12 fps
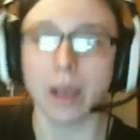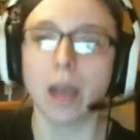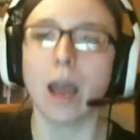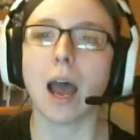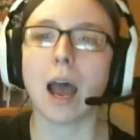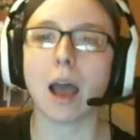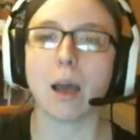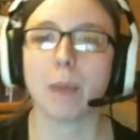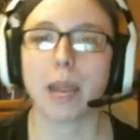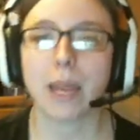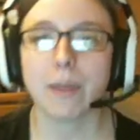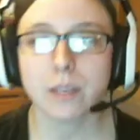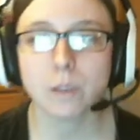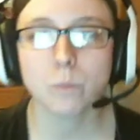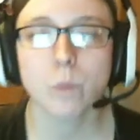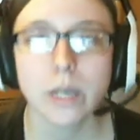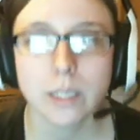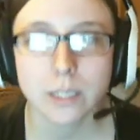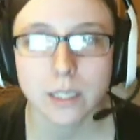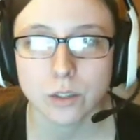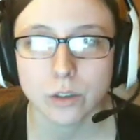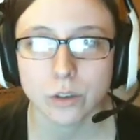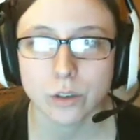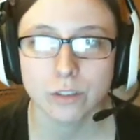And this point is
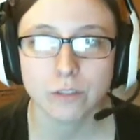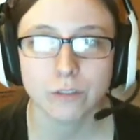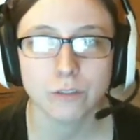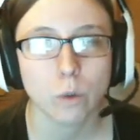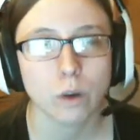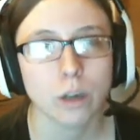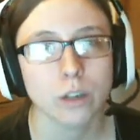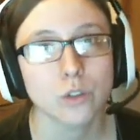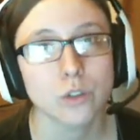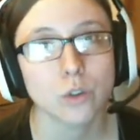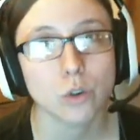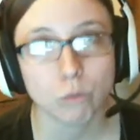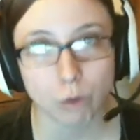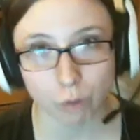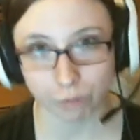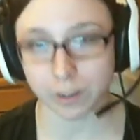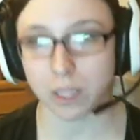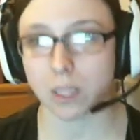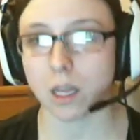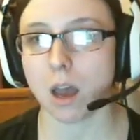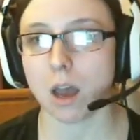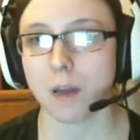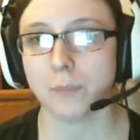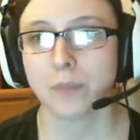good for
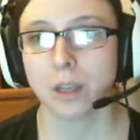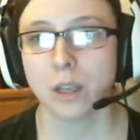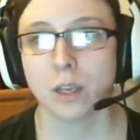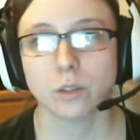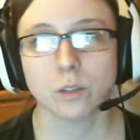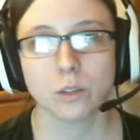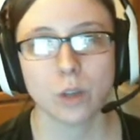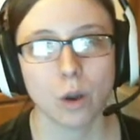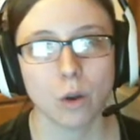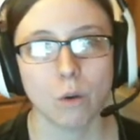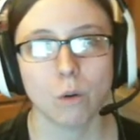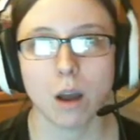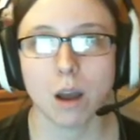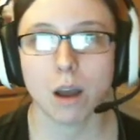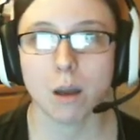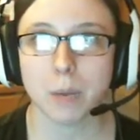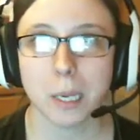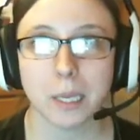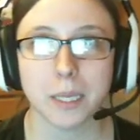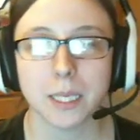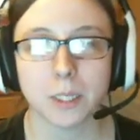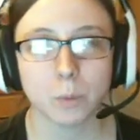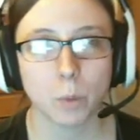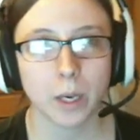scrofula. So at
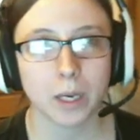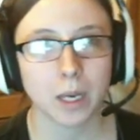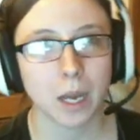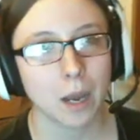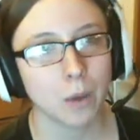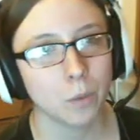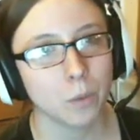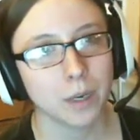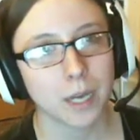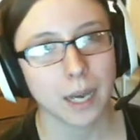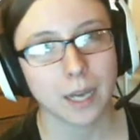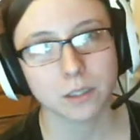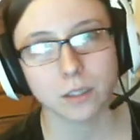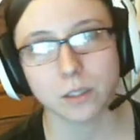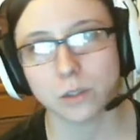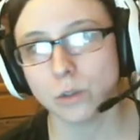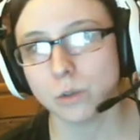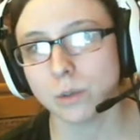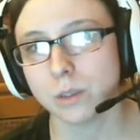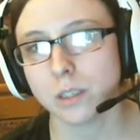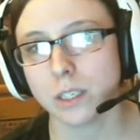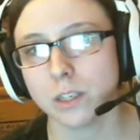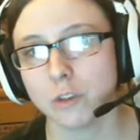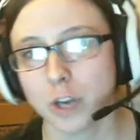this point, I would ask the students
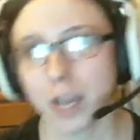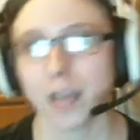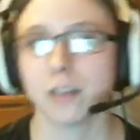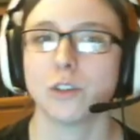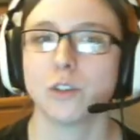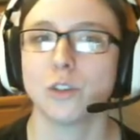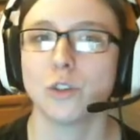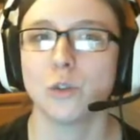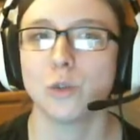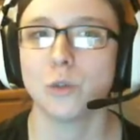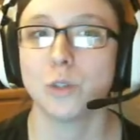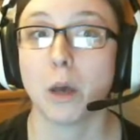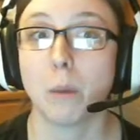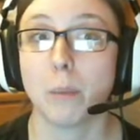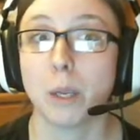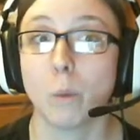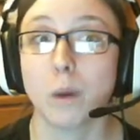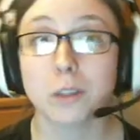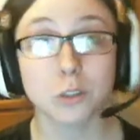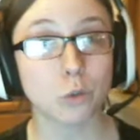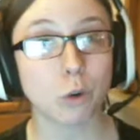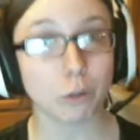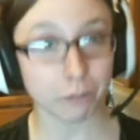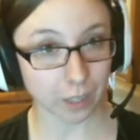in chat to tell me what
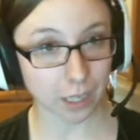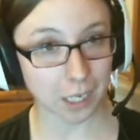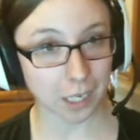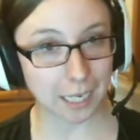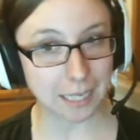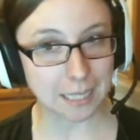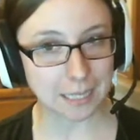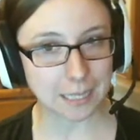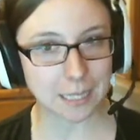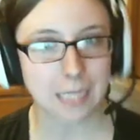scrofula is.